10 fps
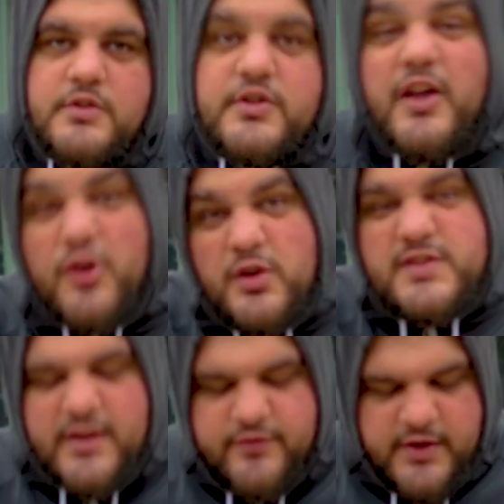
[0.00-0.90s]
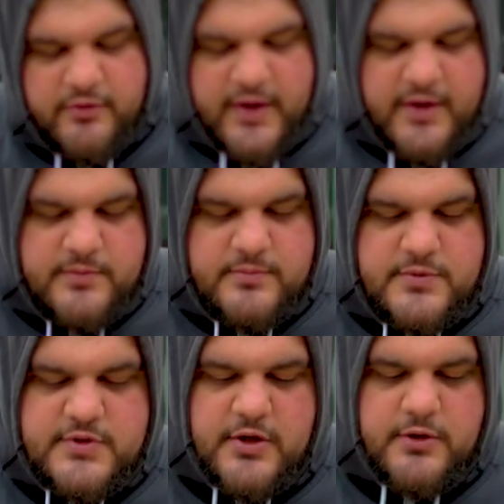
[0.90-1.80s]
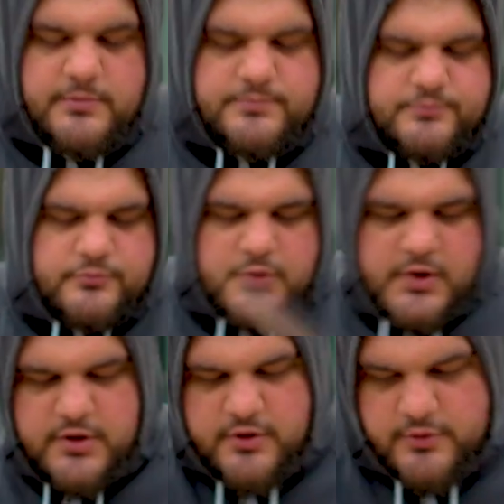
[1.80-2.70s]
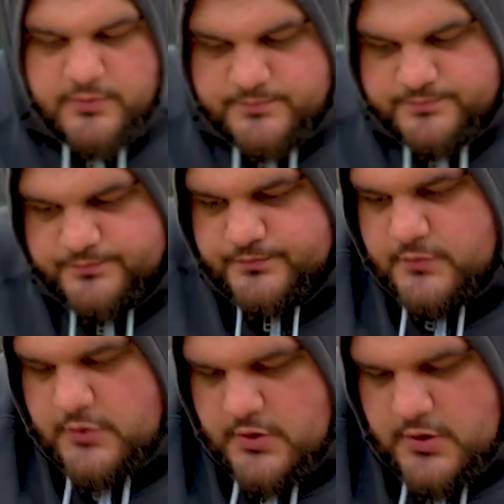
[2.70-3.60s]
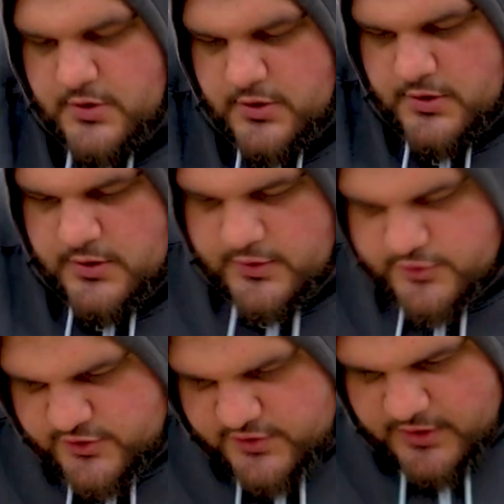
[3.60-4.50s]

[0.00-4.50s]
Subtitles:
so it cooks evenly, right? So what I'm going to do is just